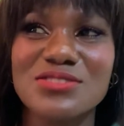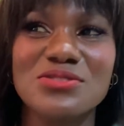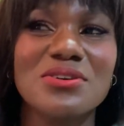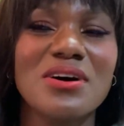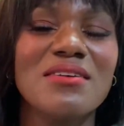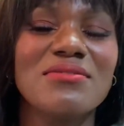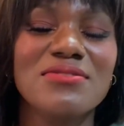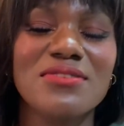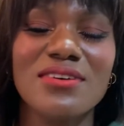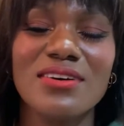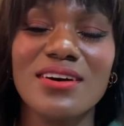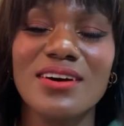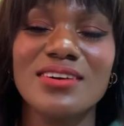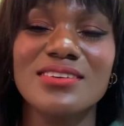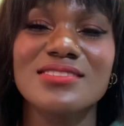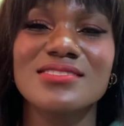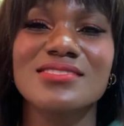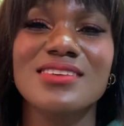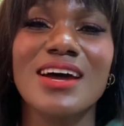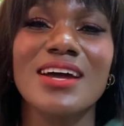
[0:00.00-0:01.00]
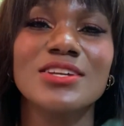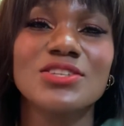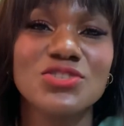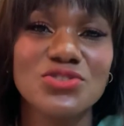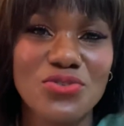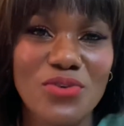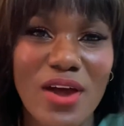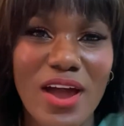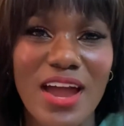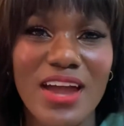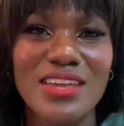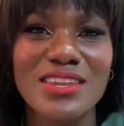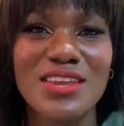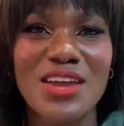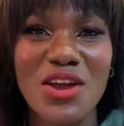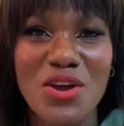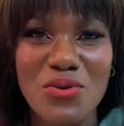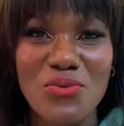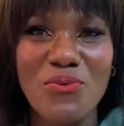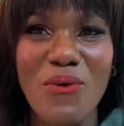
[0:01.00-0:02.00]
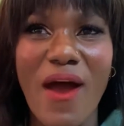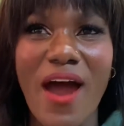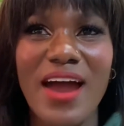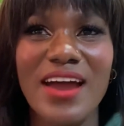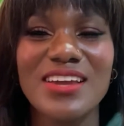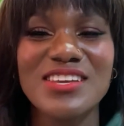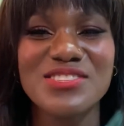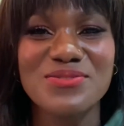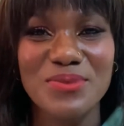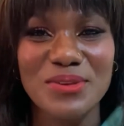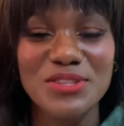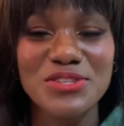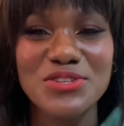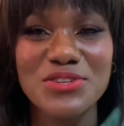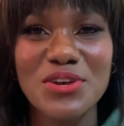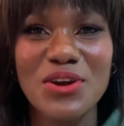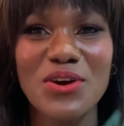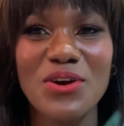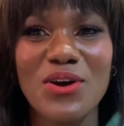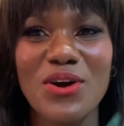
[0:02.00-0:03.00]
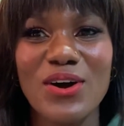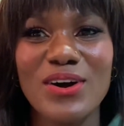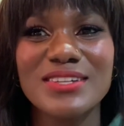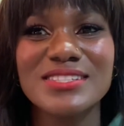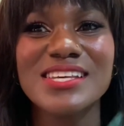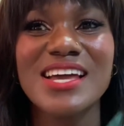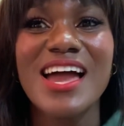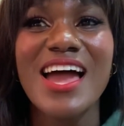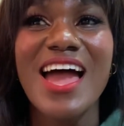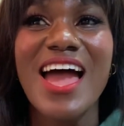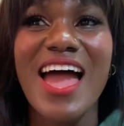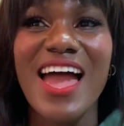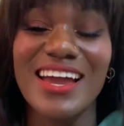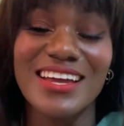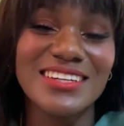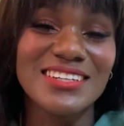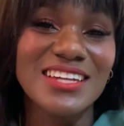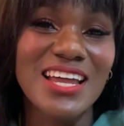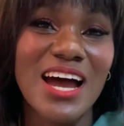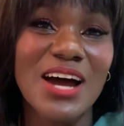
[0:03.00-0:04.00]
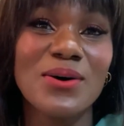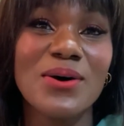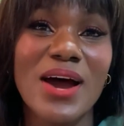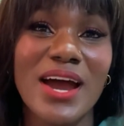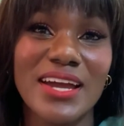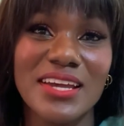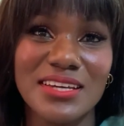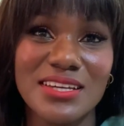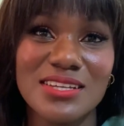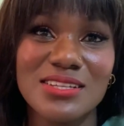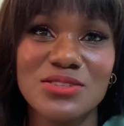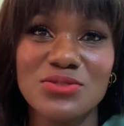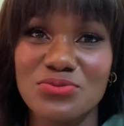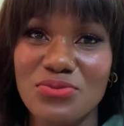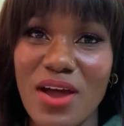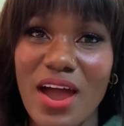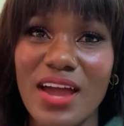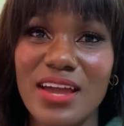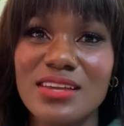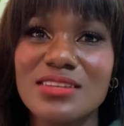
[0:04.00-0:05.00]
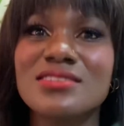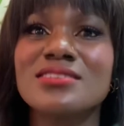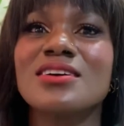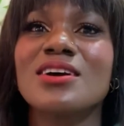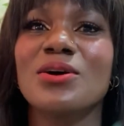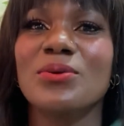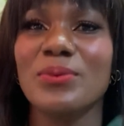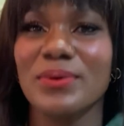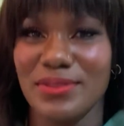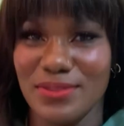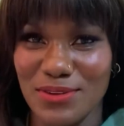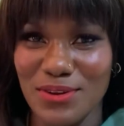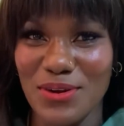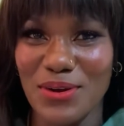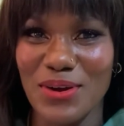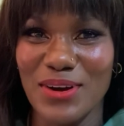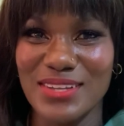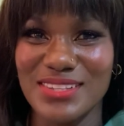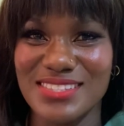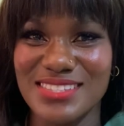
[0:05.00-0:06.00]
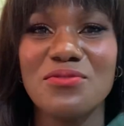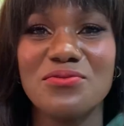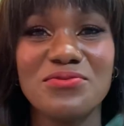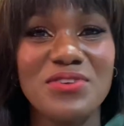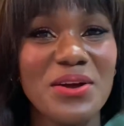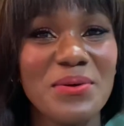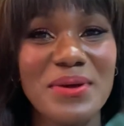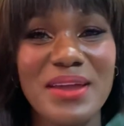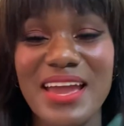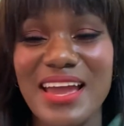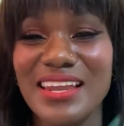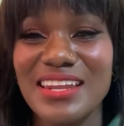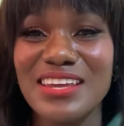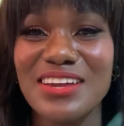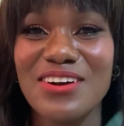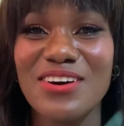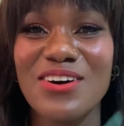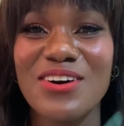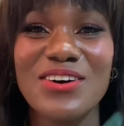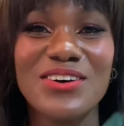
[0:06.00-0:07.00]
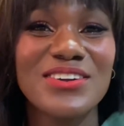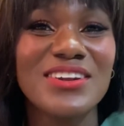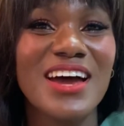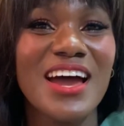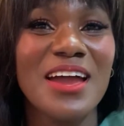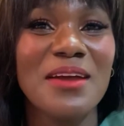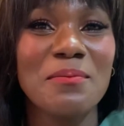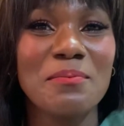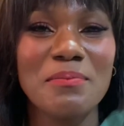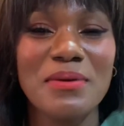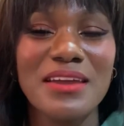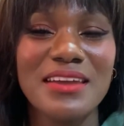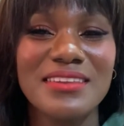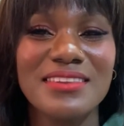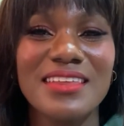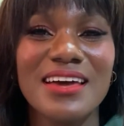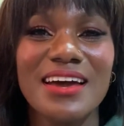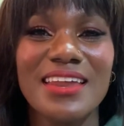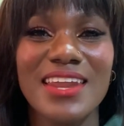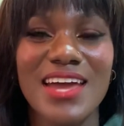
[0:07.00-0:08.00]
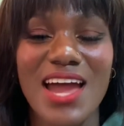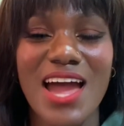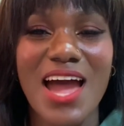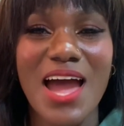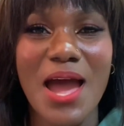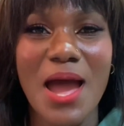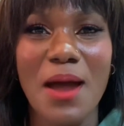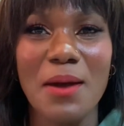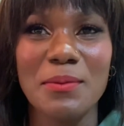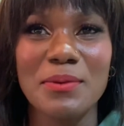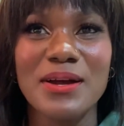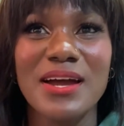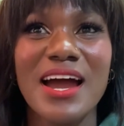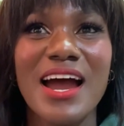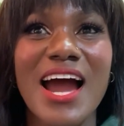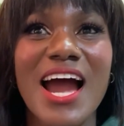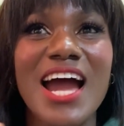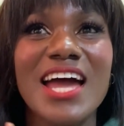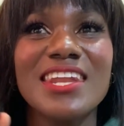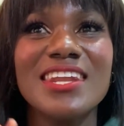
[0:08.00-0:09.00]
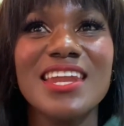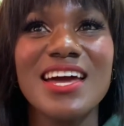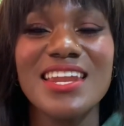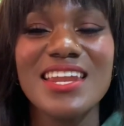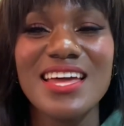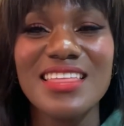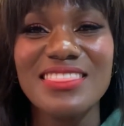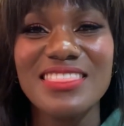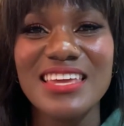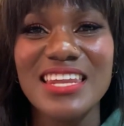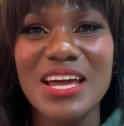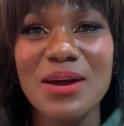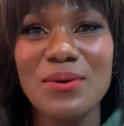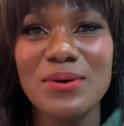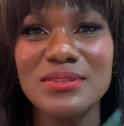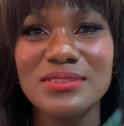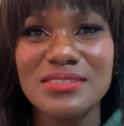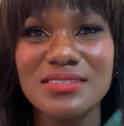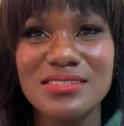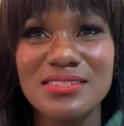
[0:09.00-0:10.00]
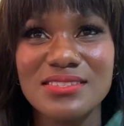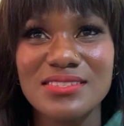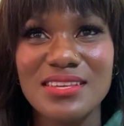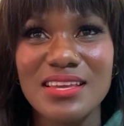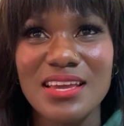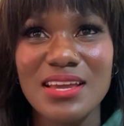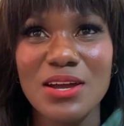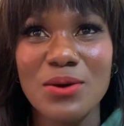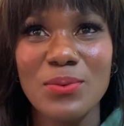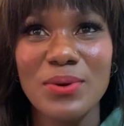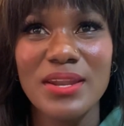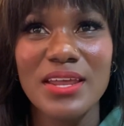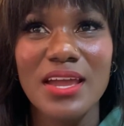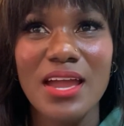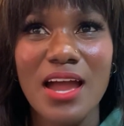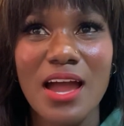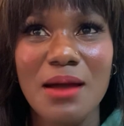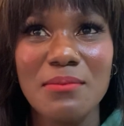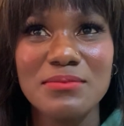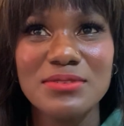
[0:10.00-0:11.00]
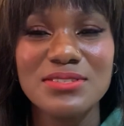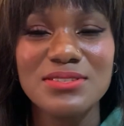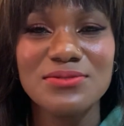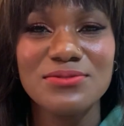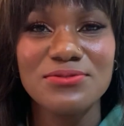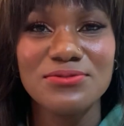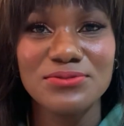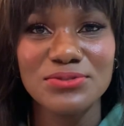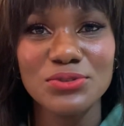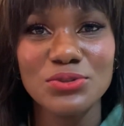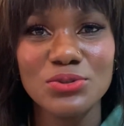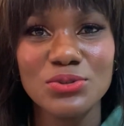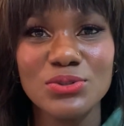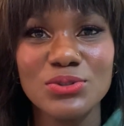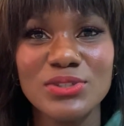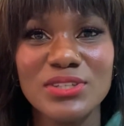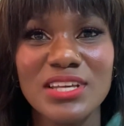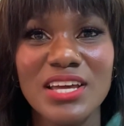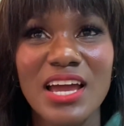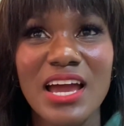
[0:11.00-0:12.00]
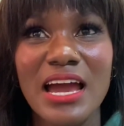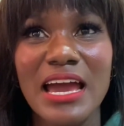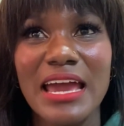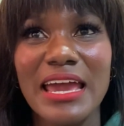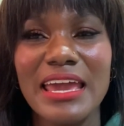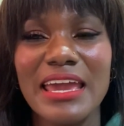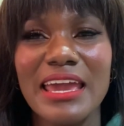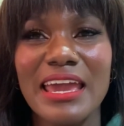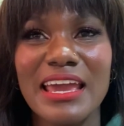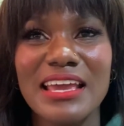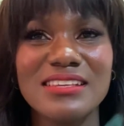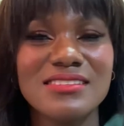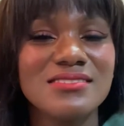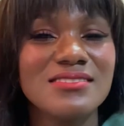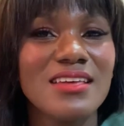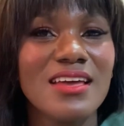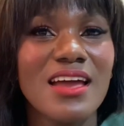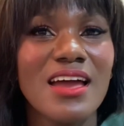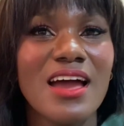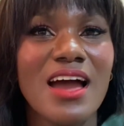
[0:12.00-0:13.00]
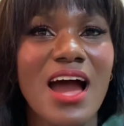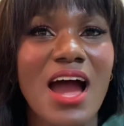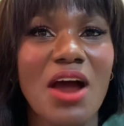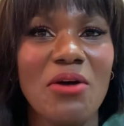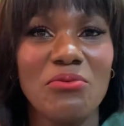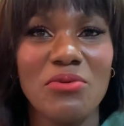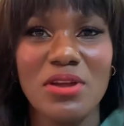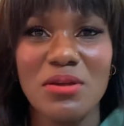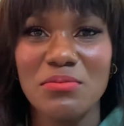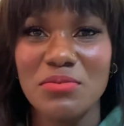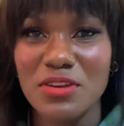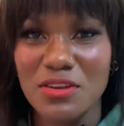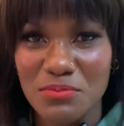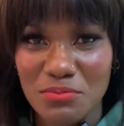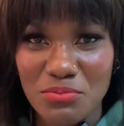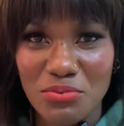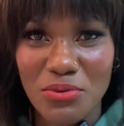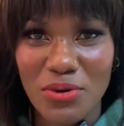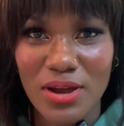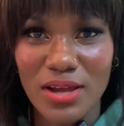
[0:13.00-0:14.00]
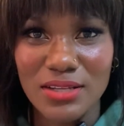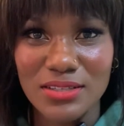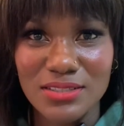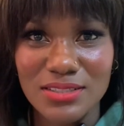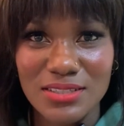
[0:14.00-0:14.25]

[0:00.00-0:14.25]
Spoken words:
So, of course, I tried rice with yogurt, and now I eat rice with yogurt. Very early on, I picked that up. Another thing I want to say when it comes to food is the Arabian bread.